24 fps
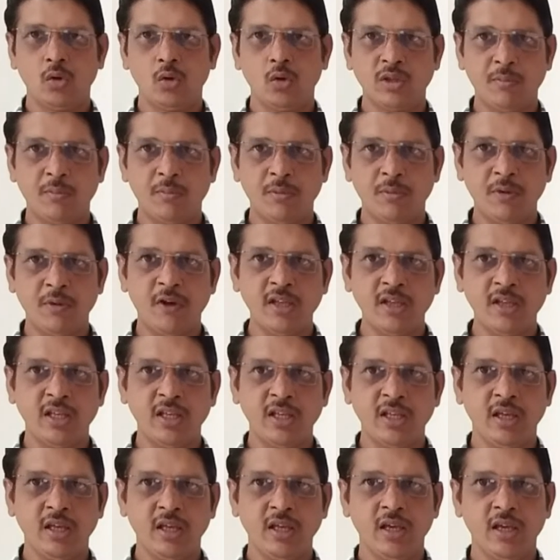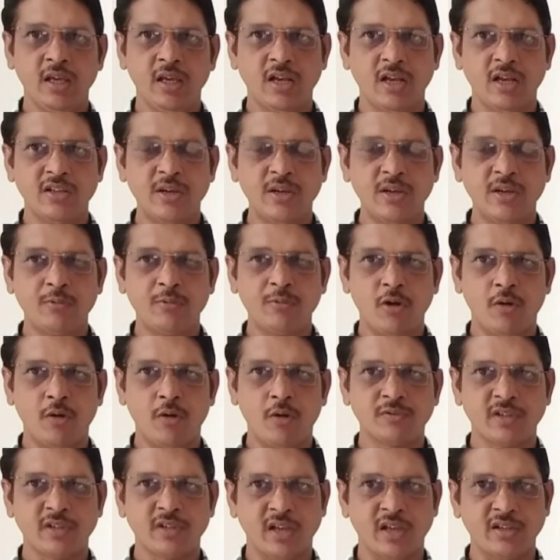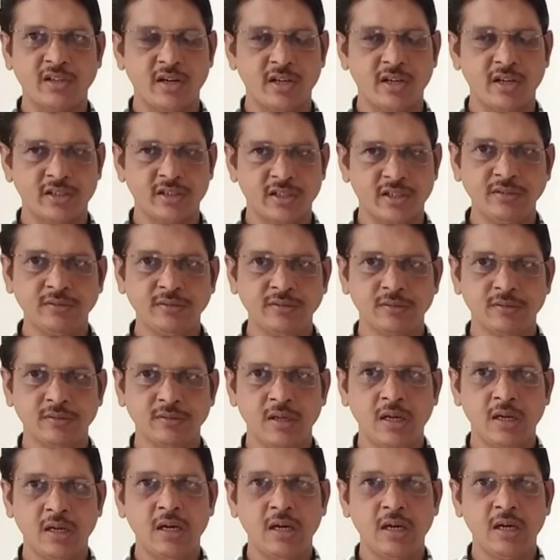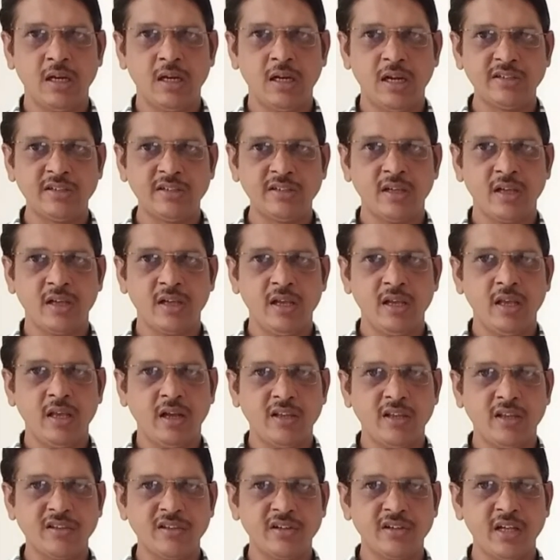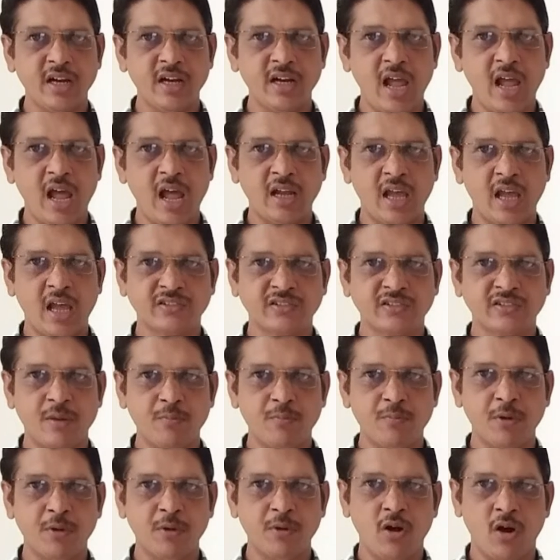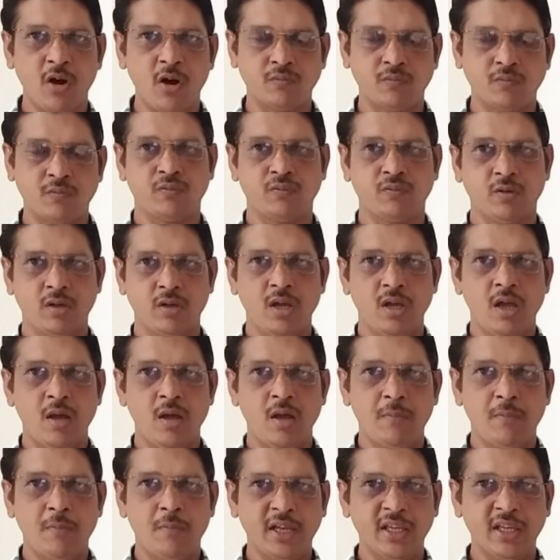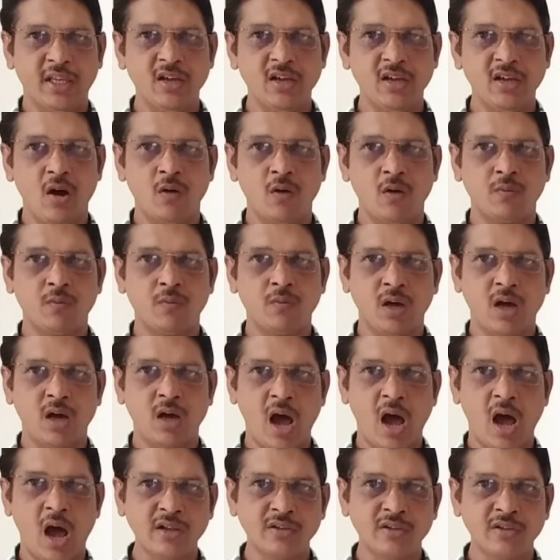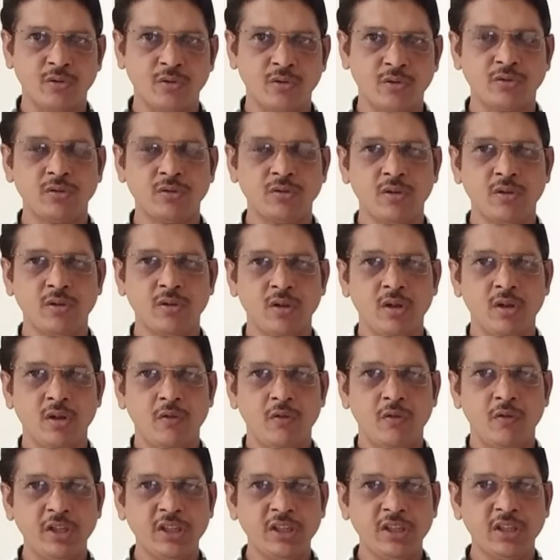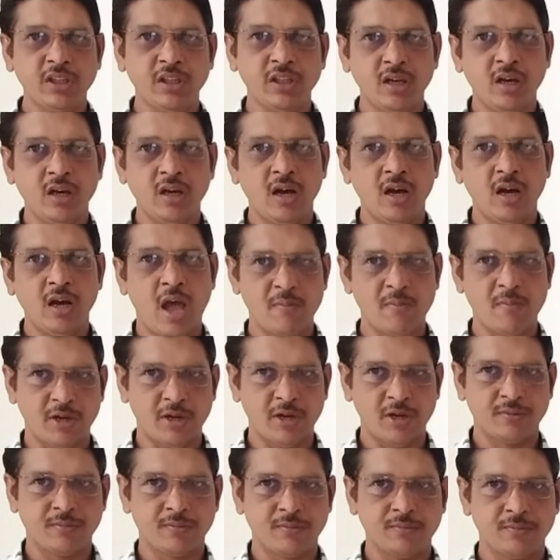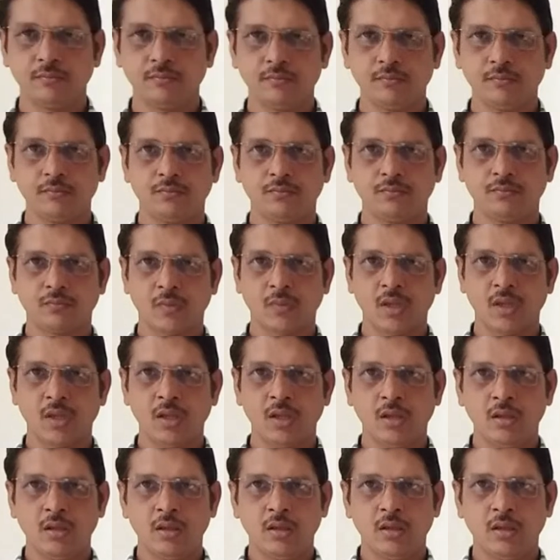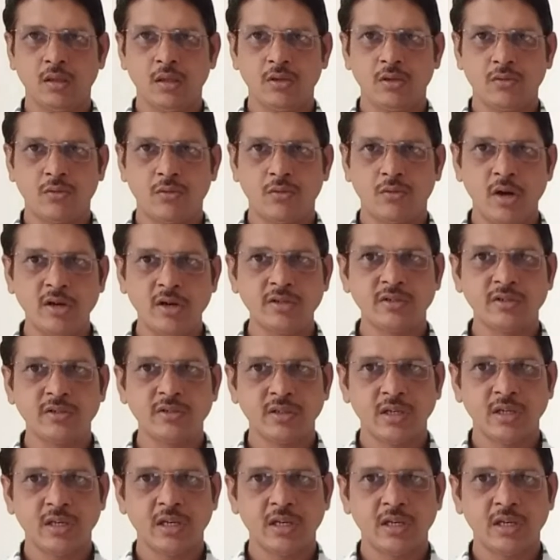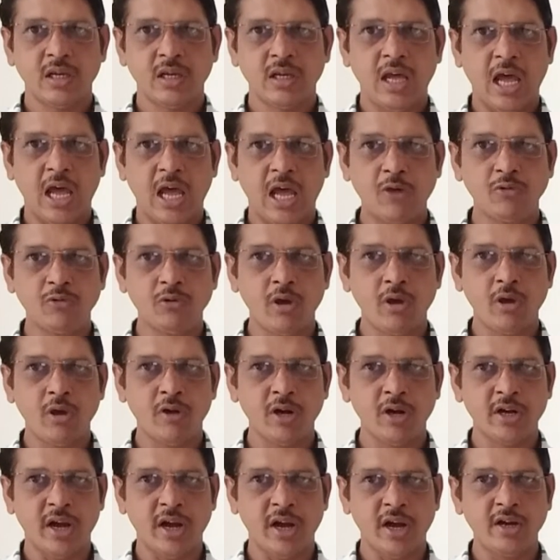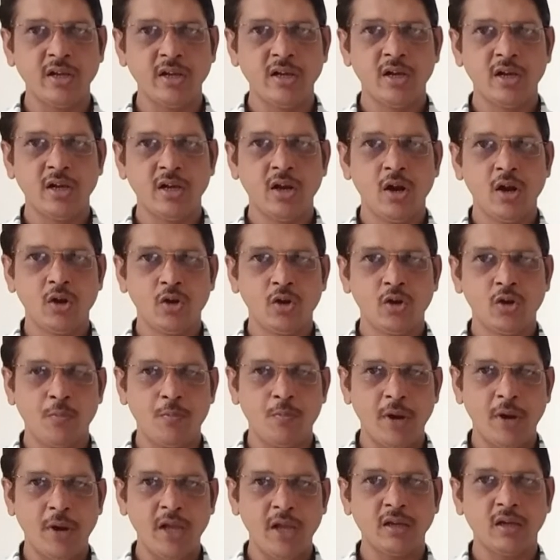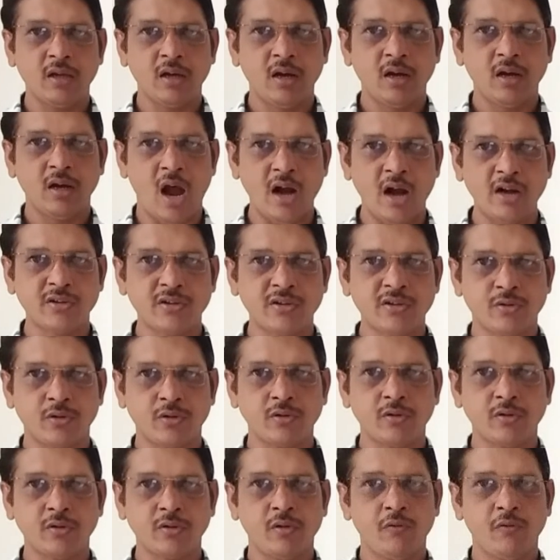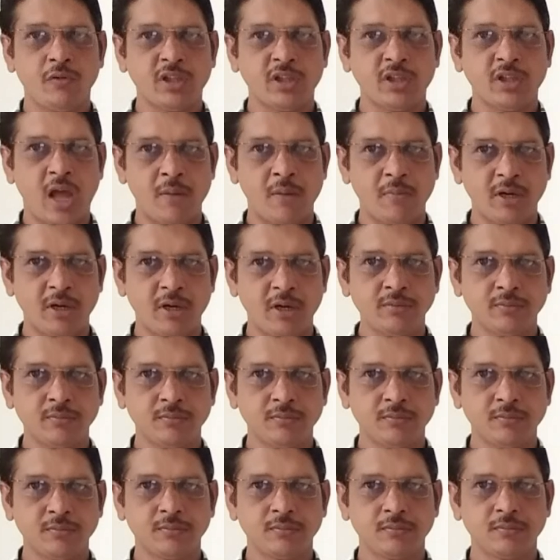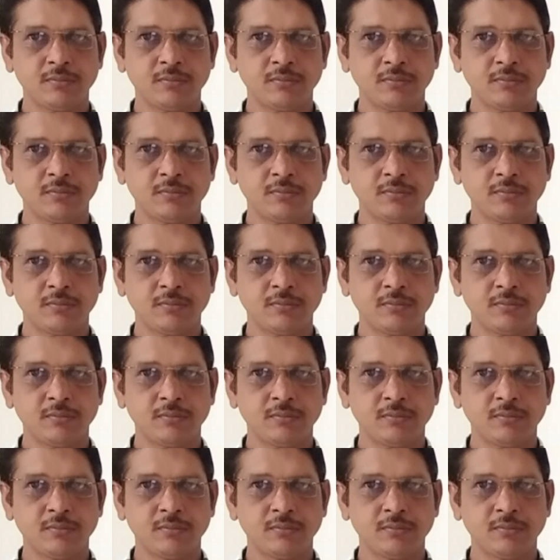To simplify the concept of size reduction, let's consider an example of breaking of a hard stone with a hammer. Students, have you ever tried to break a hard stone with a hammer?